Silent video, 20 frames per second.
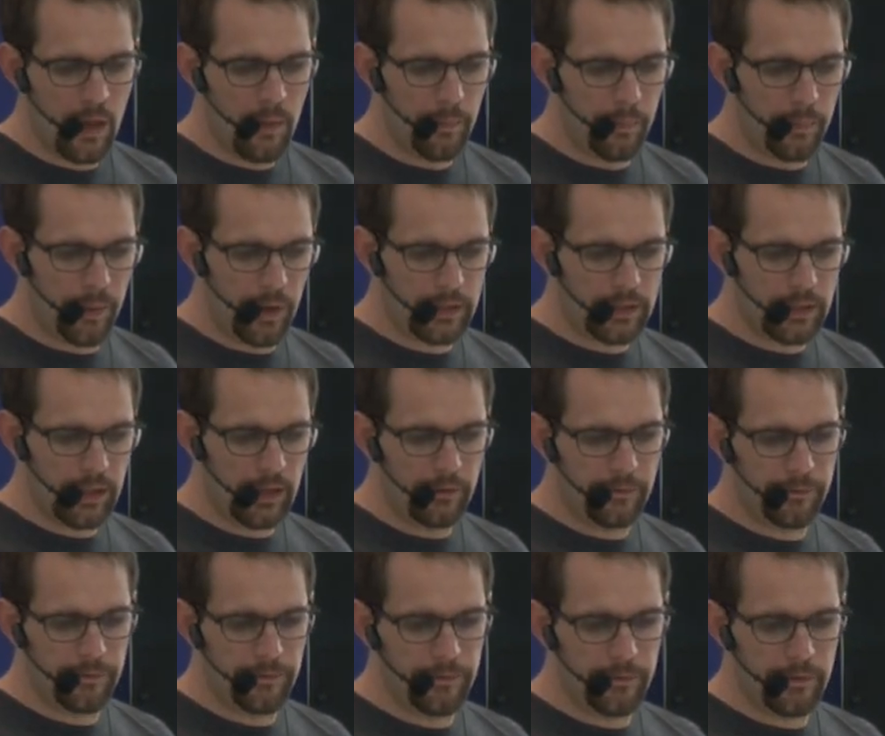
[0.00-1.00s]
But
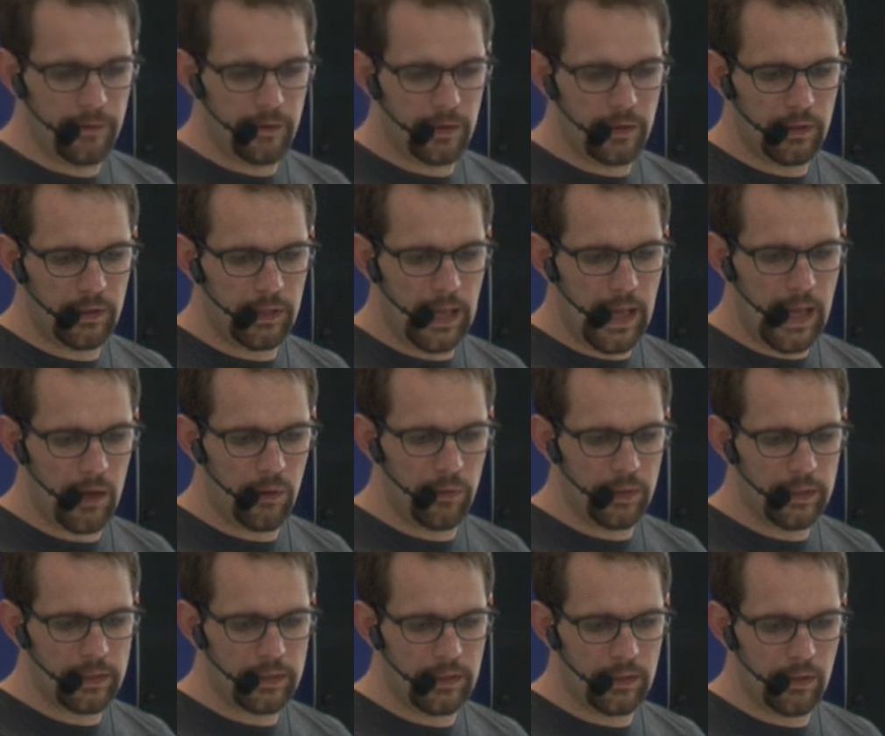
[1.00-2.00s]
if the arrow
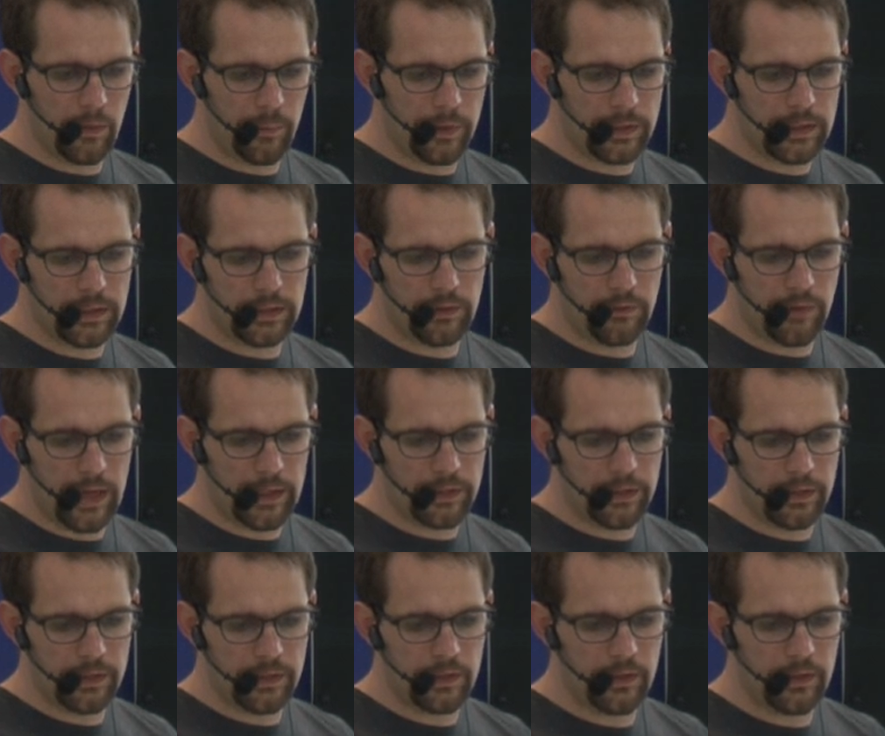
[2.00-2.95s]
is the opposite direction,